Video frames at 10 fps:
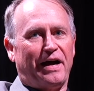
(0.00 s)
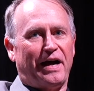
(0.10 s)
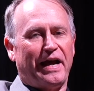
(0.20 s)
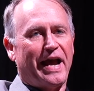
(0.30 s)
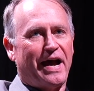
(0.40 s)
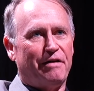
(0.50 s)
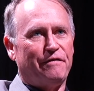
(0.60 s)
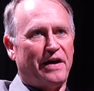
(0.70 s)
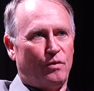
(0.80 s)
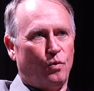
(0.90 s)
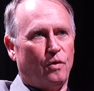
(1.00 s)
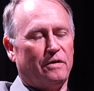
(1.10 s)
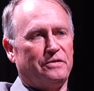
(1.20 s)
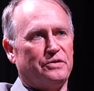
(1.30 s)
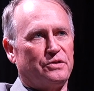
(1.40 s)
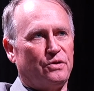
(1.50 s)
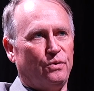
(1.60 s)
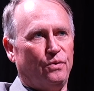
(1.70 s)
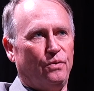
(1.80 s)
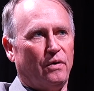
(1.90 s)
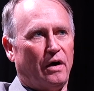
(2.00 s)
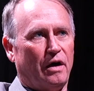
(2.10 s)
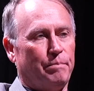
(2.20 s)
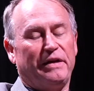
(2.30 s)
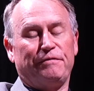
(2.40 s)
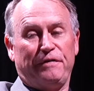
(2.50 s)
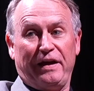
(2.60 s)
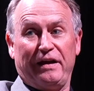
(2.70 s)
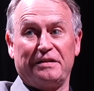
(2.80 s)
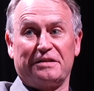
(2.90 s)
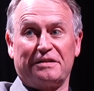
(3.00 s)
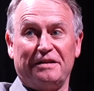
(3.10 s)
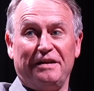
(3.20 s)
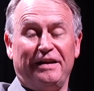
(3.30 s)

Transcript: I have had wardens who are big fans,